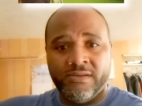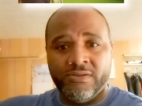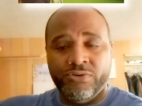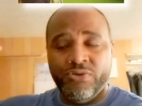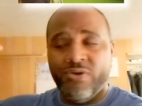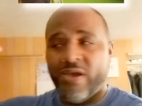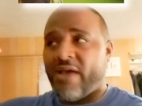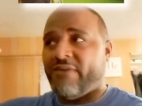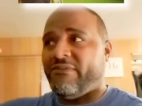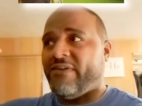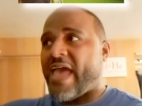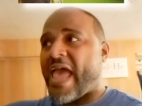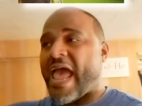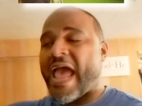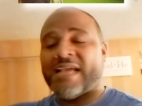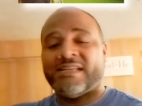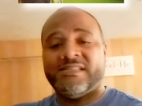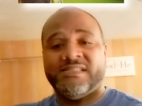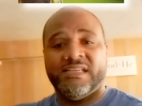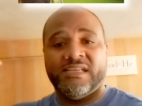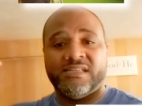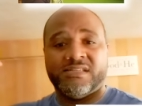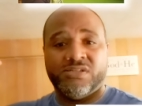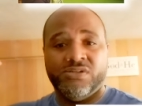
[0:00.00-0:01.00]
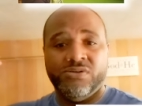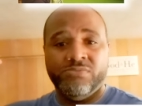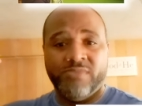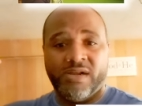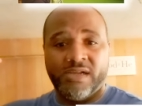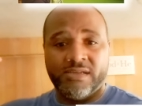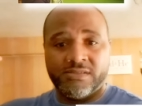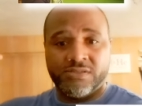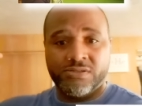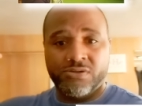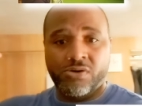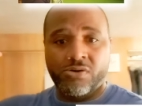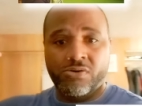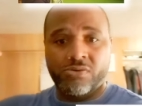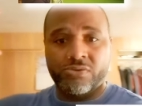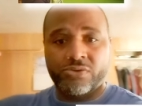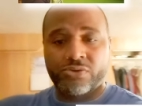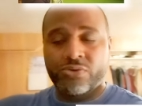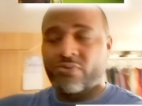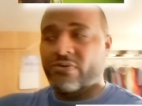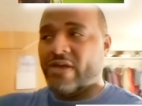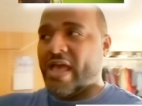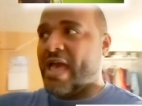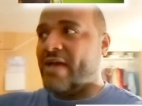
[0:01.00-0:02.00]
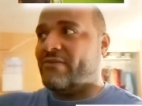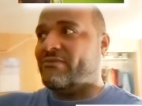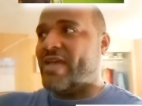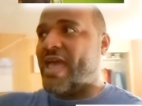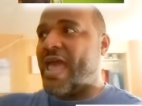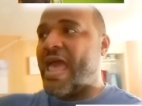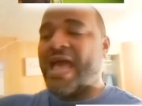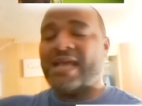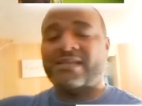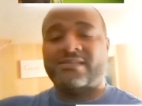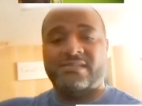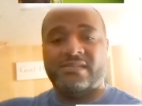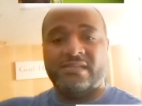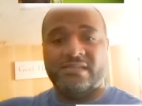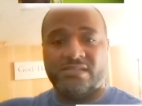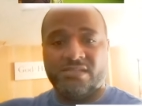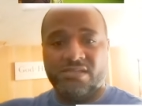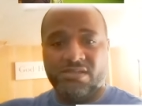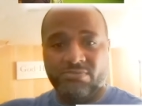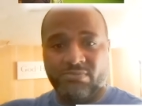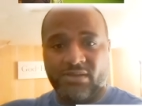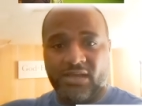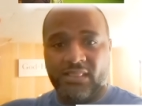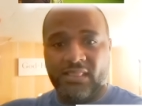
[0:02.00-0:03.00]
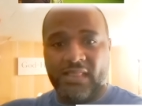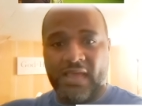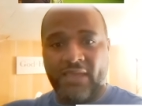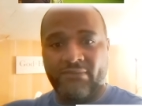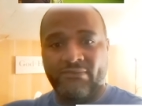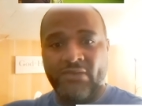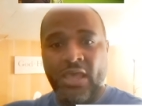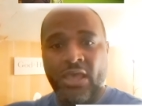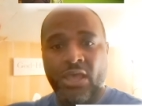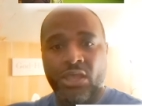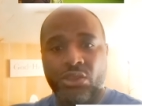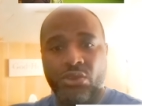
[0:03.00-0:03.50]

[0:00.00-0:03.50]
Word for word: You have access to my soul. You have access to my life.